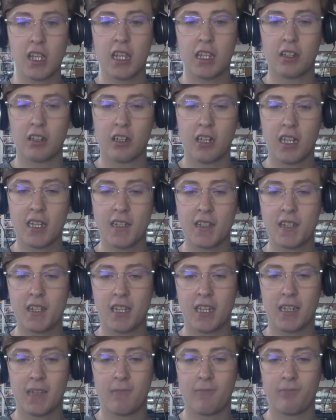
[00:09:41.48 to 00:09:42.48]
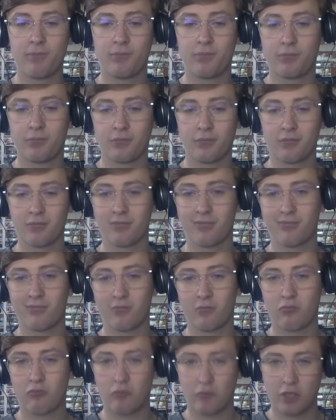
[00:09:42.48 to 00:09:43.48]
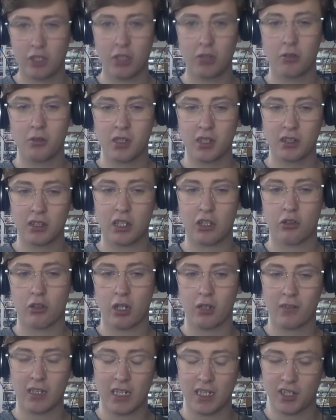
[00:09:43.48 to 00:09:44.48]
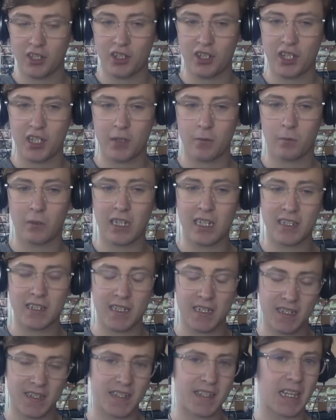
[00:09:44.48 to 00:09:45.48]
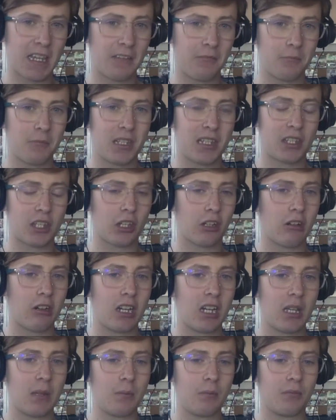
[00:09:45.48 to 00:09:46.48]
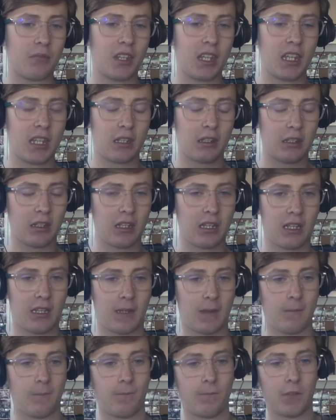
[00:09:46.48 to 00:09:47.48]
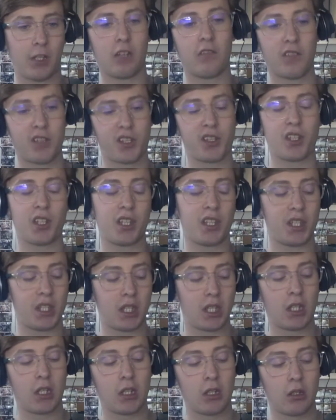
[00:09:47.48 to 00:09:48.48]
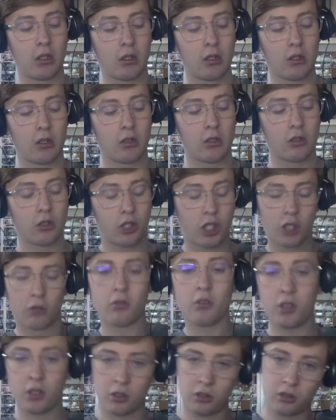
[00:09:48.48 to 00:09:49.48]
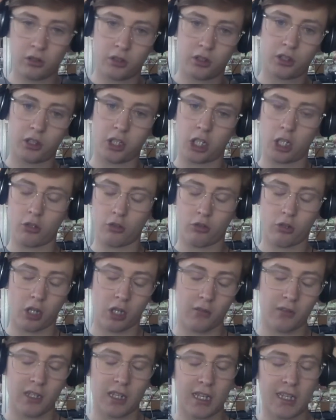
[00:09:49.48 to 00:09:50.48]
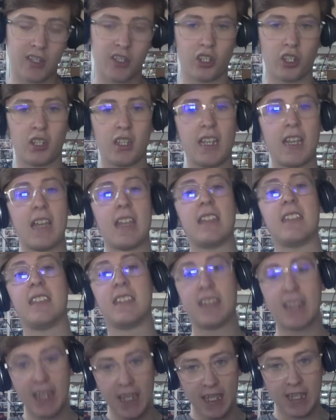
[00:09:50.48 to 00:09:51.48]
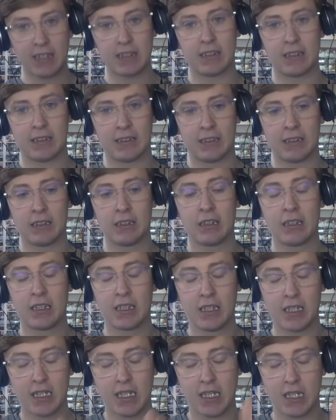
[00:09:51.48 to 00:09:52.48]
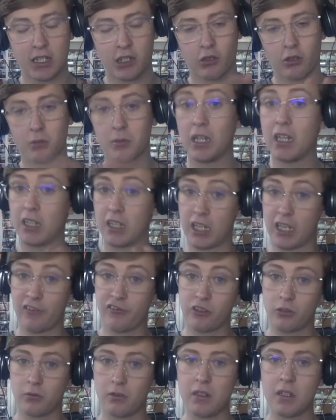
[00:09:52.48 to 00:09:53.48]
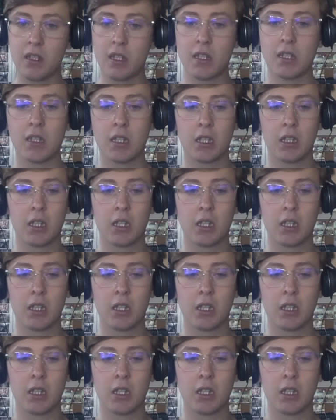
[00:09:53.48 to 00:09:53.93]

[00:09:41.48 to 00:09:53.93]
guys, doing the trial reactions this way does save me time than, obviously, doing the whole trial reaction and then talking about it afterwards.